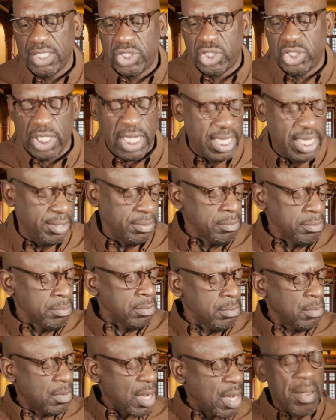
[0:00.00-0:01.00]
chat.
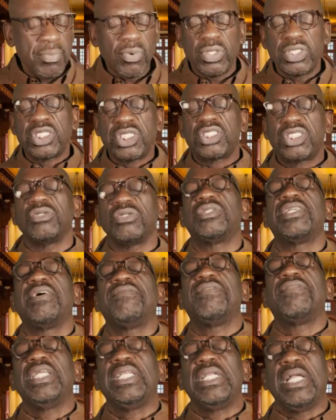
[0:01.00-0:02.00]
I'm going to sow
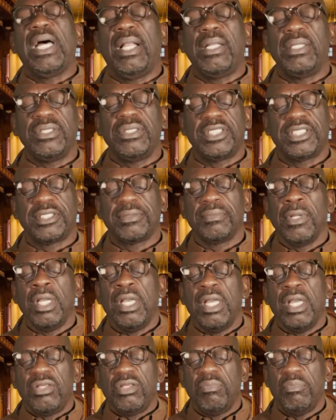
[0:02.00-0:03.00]
$70.
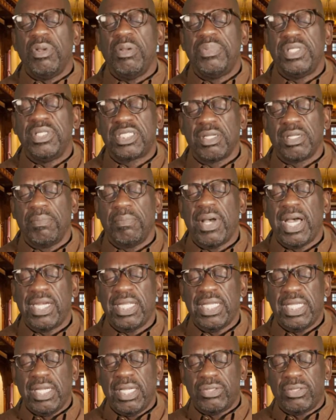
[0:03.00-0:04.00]
There may be
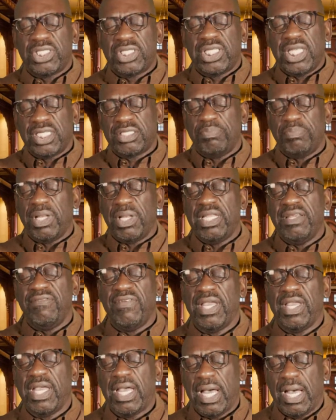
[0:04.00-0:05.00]
somebody else that's
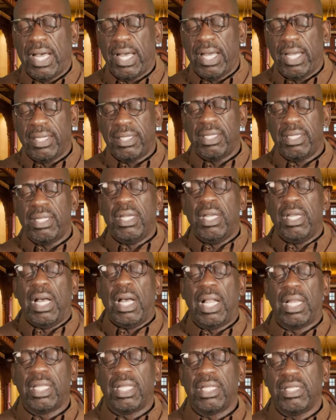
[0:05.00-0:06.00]
believing God,
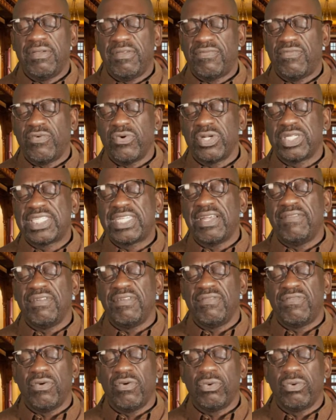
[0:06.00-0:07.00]
hallelujah, for a
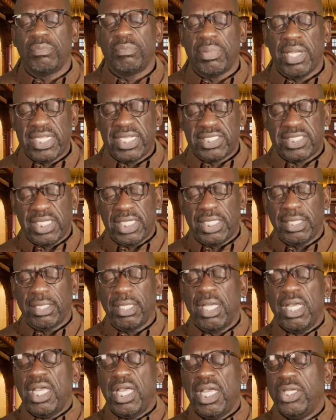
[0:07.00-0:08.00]
7-fold blessing,
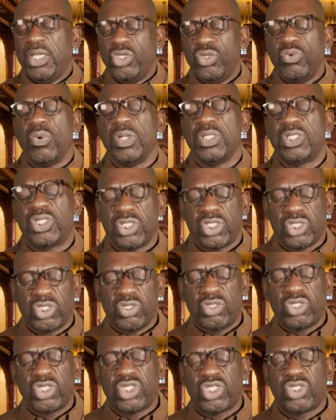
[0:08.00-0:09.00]
and you want to
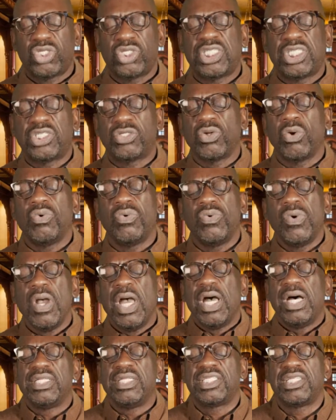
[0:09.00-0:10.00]
sow
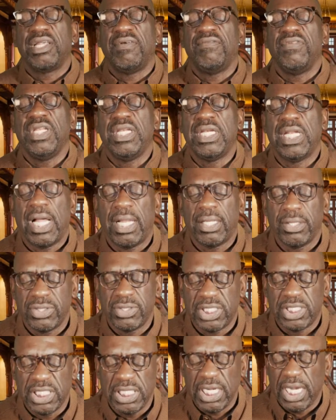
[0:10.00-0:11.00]
a $70
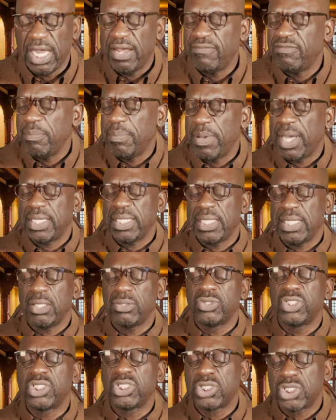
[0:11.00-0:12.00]
seed. Everybody
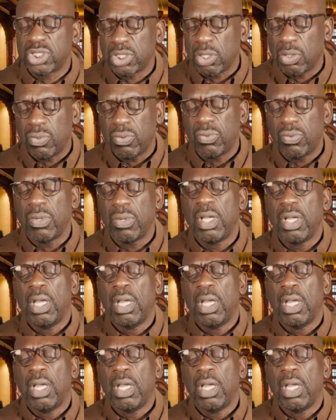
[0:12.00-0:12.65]
else sow,